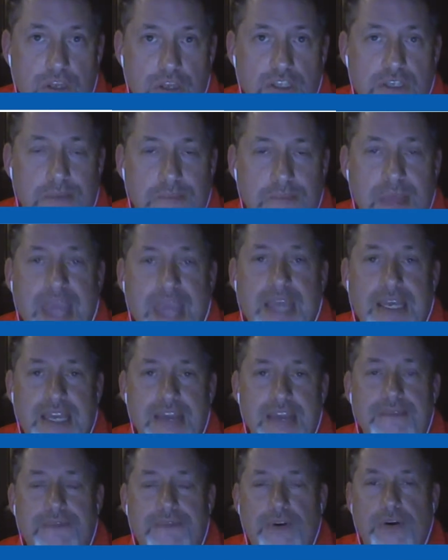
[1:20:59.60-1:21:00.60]
to make
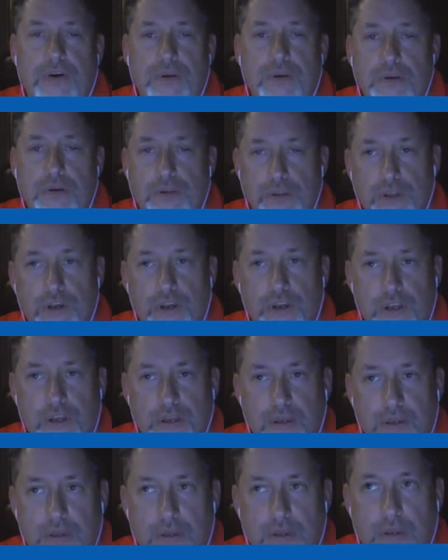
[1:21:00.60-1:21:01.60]
Kiefer look
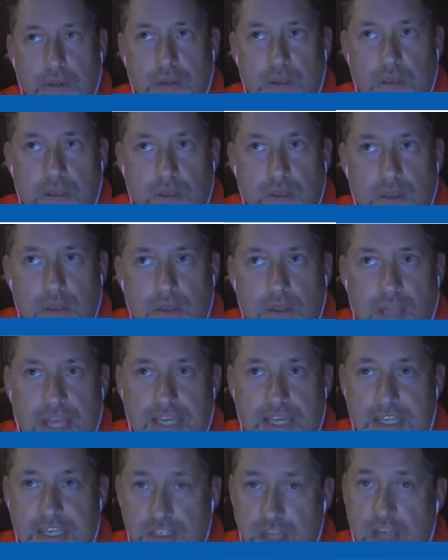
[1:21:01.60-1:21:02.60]

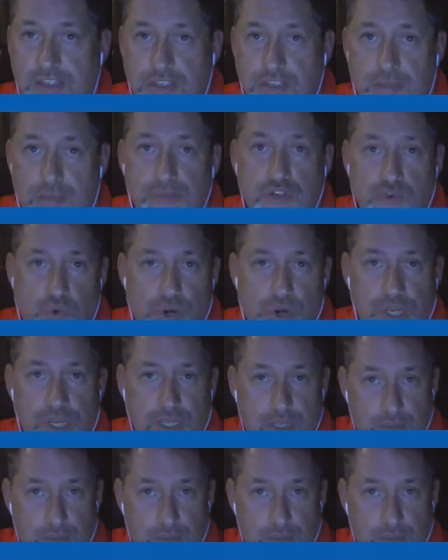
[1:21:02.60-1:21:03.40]
like he's not some shorty